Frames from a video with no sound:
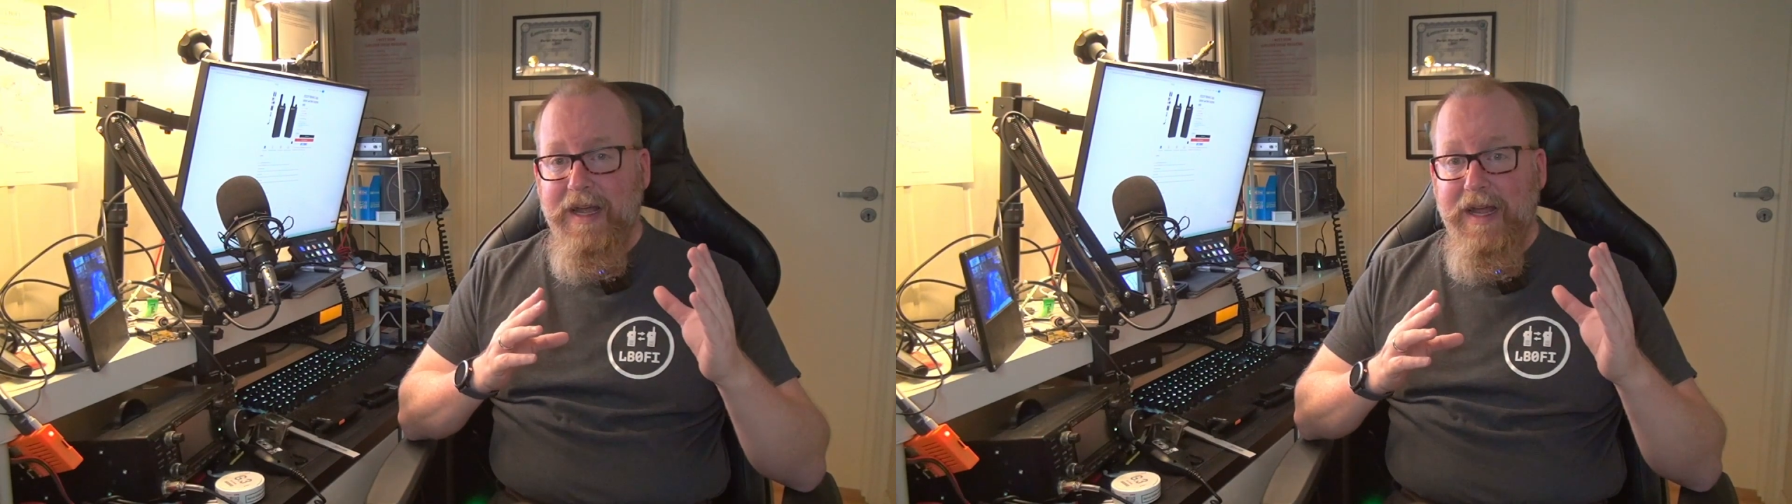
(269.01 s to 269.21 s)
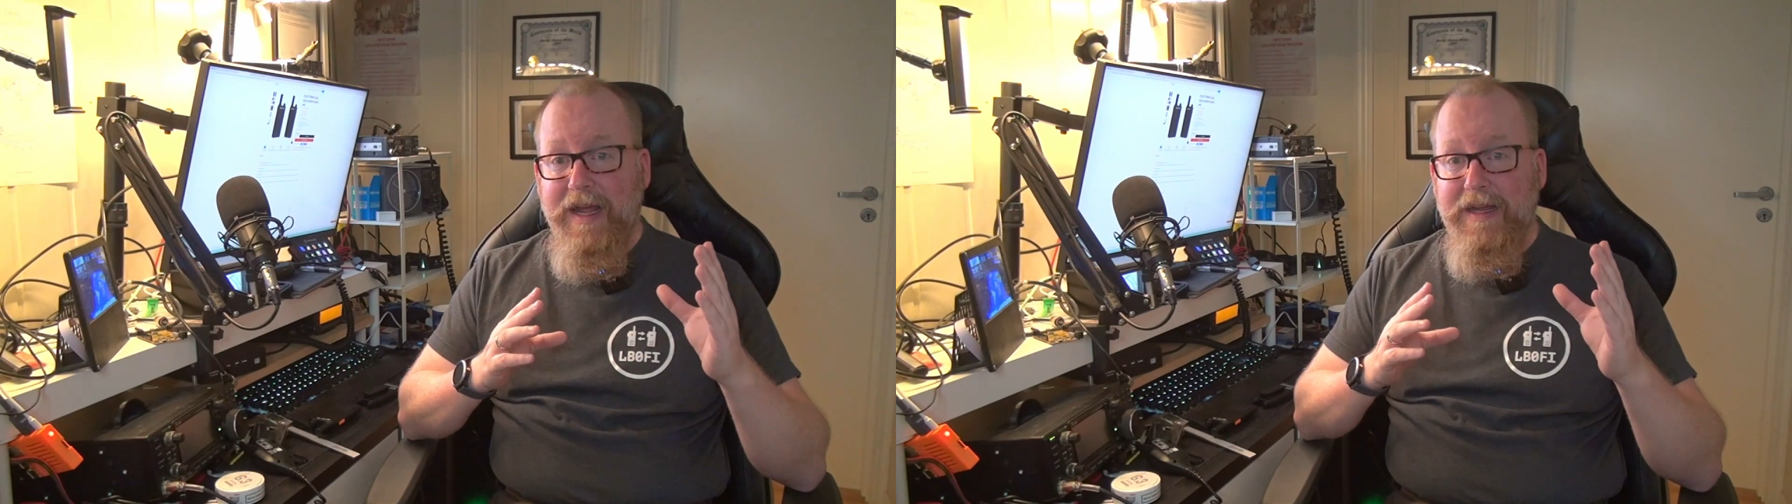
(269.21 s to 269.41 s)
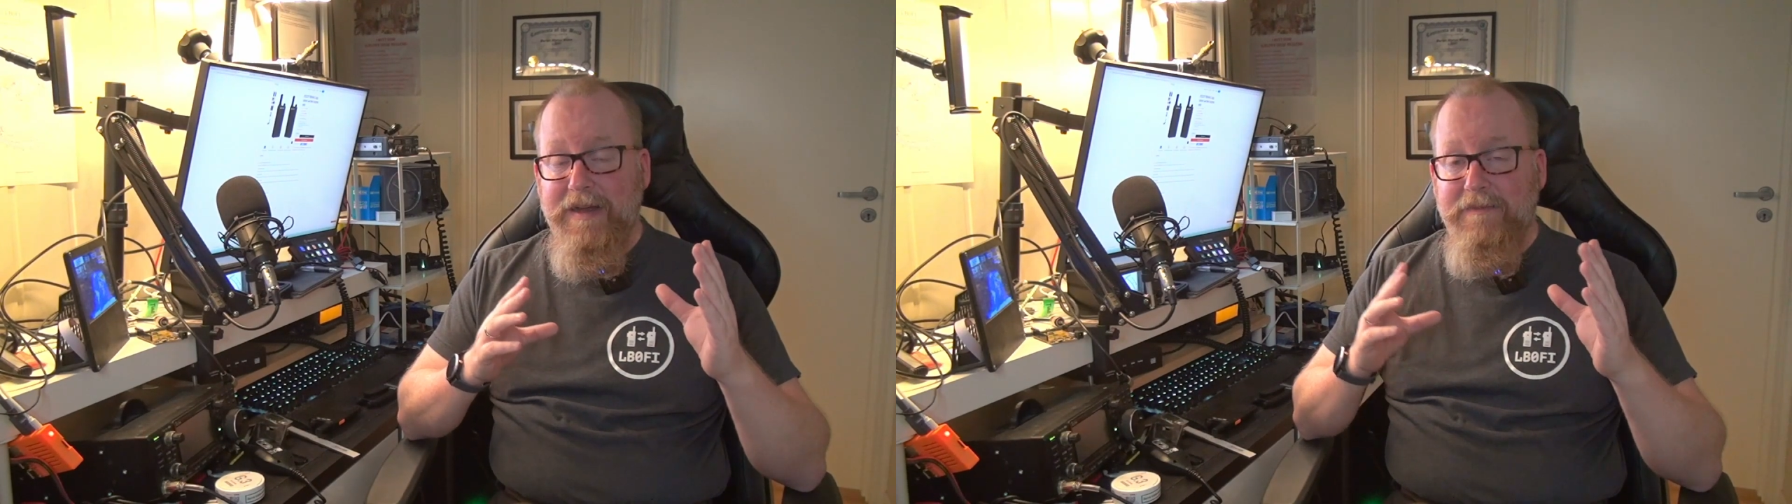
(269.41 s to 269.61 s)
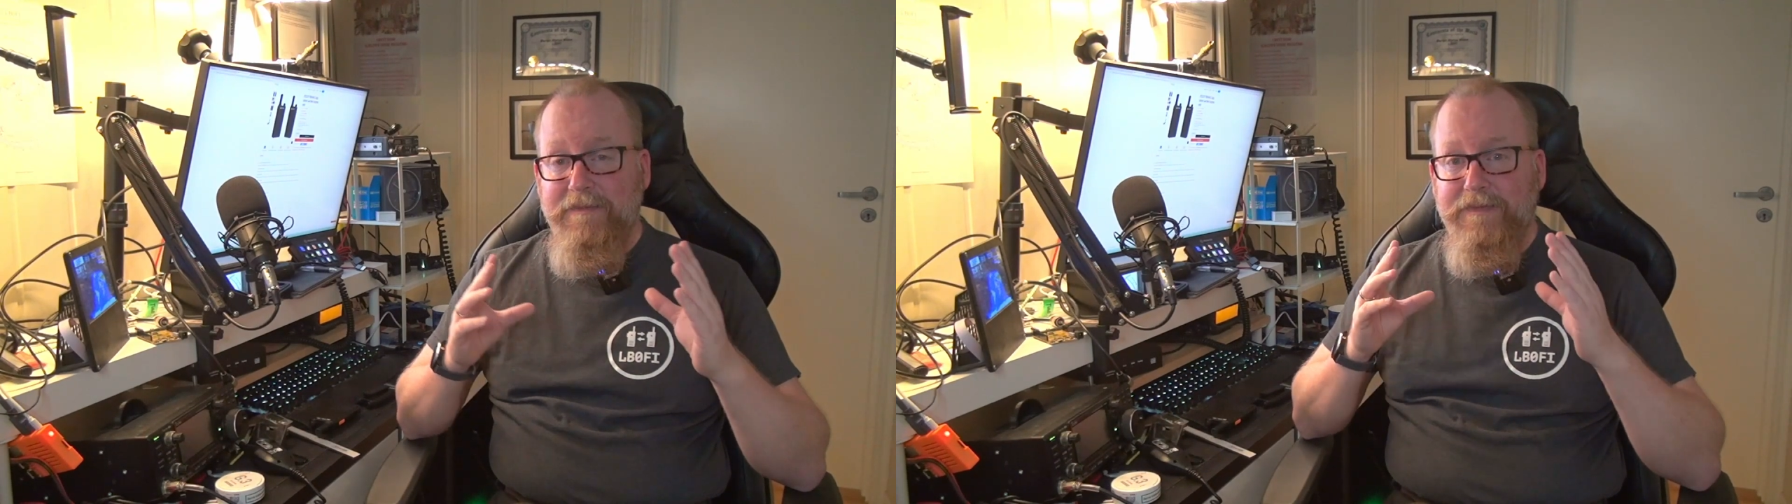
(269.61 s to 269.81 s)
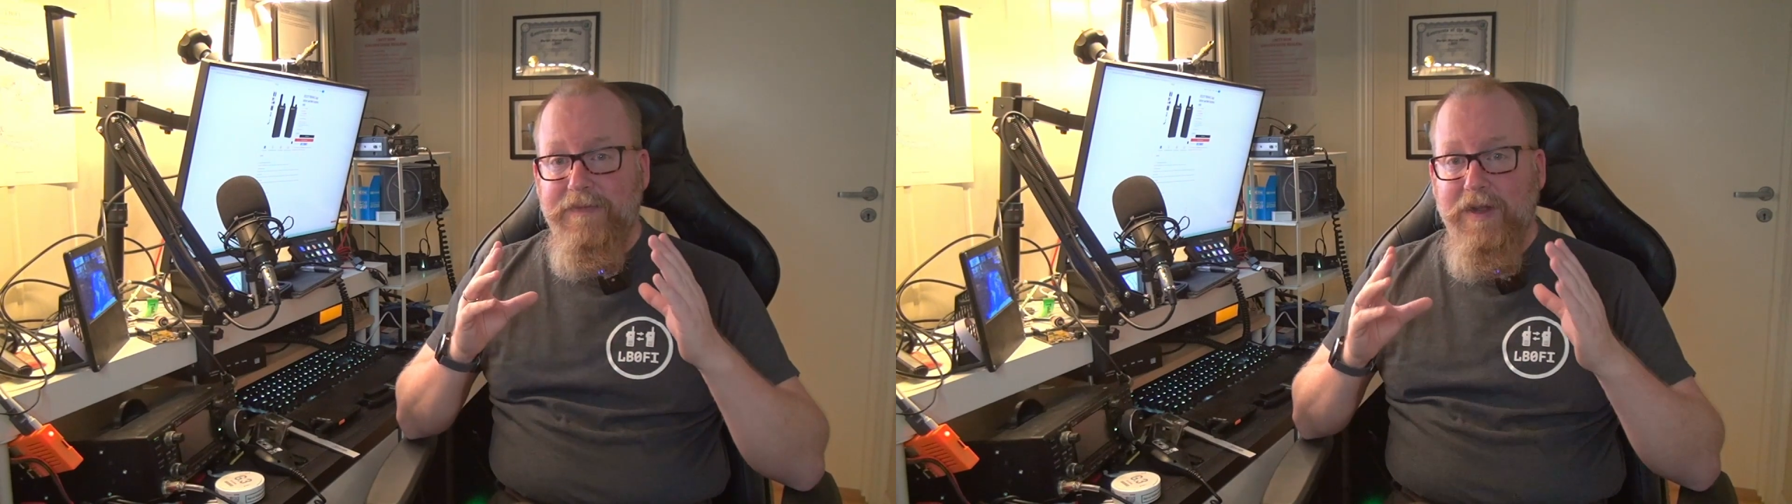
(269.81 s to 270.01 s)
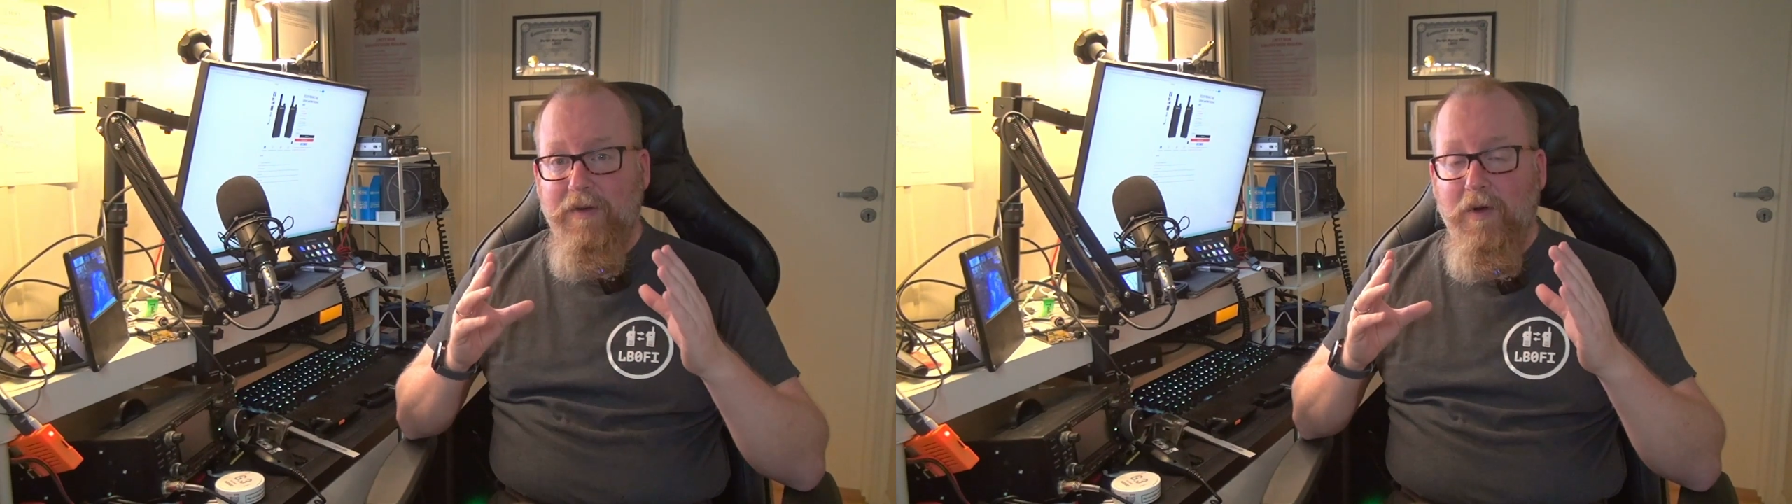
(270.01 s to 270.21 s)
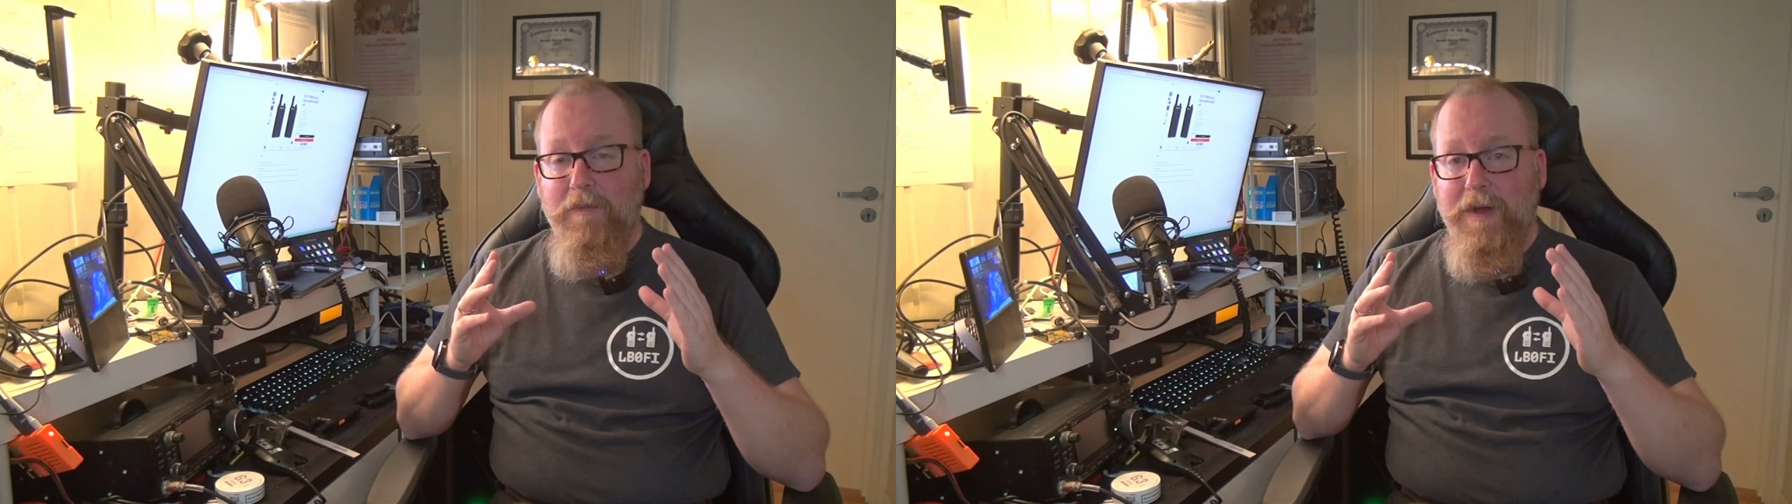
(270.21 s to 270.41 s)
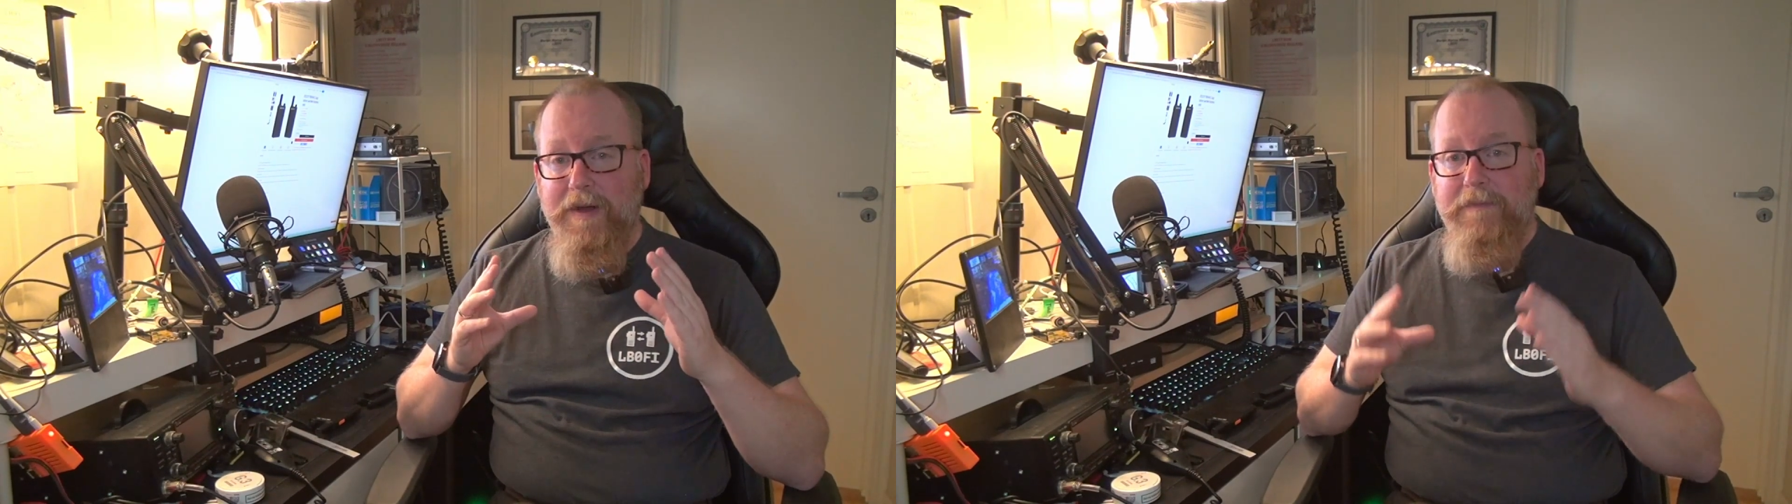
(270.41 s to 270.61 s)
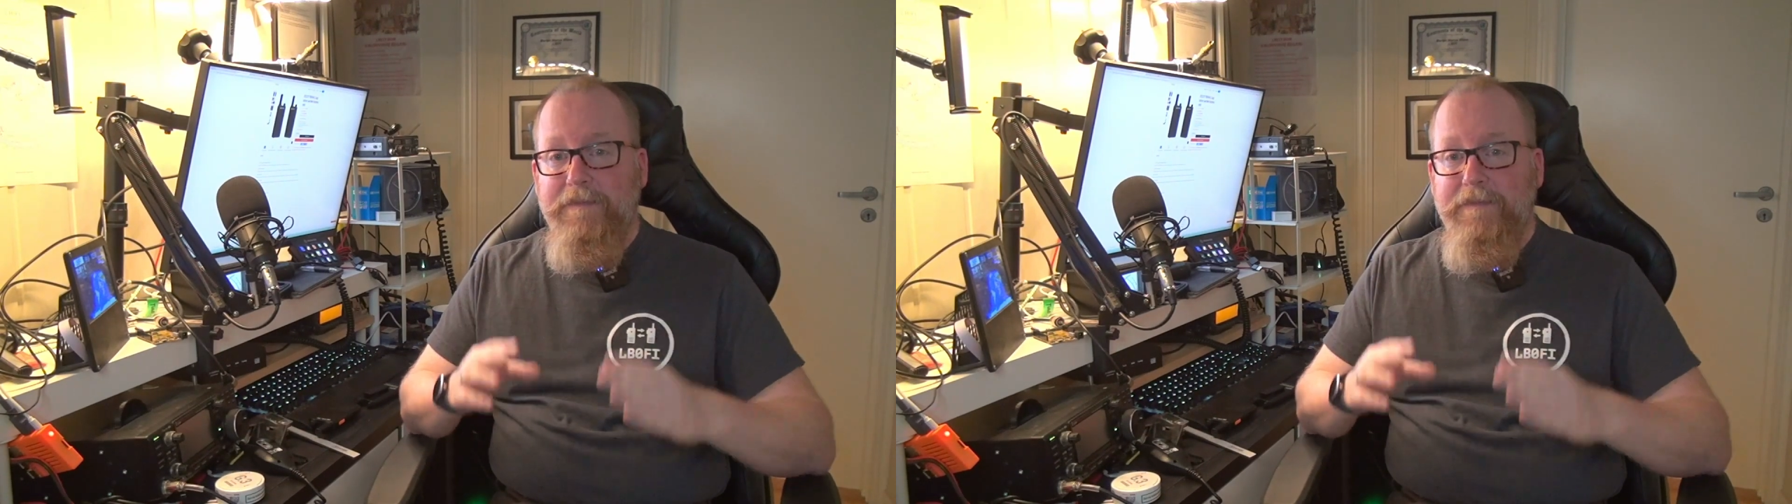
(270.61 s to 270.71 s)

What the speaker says: and they're open.